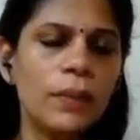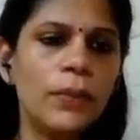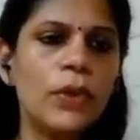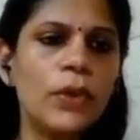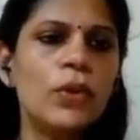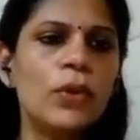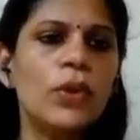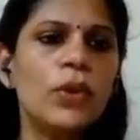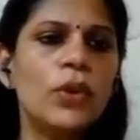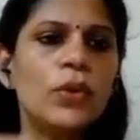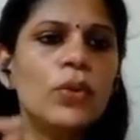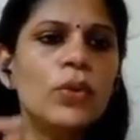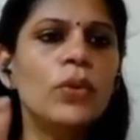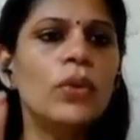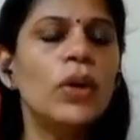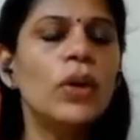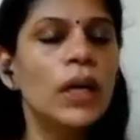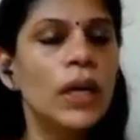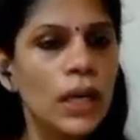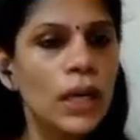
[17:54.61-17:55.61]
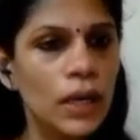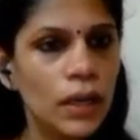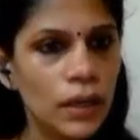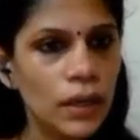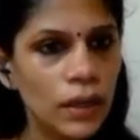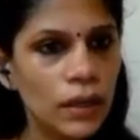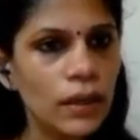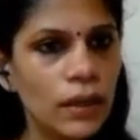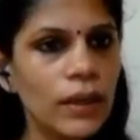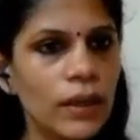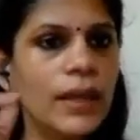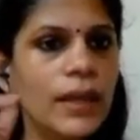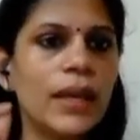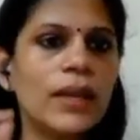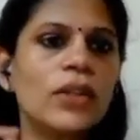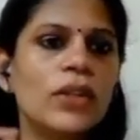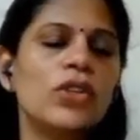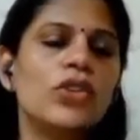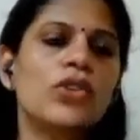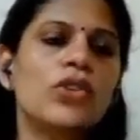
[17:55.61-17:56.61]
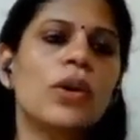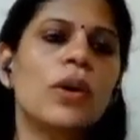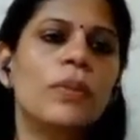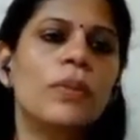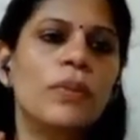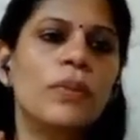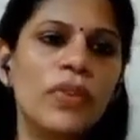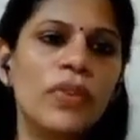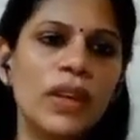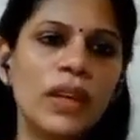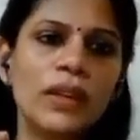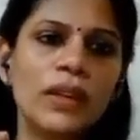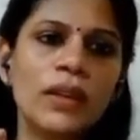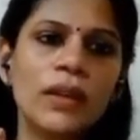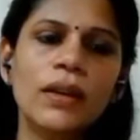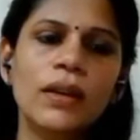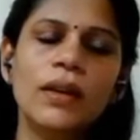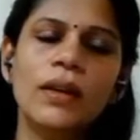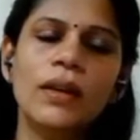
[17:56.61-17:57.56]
you to get the job, win the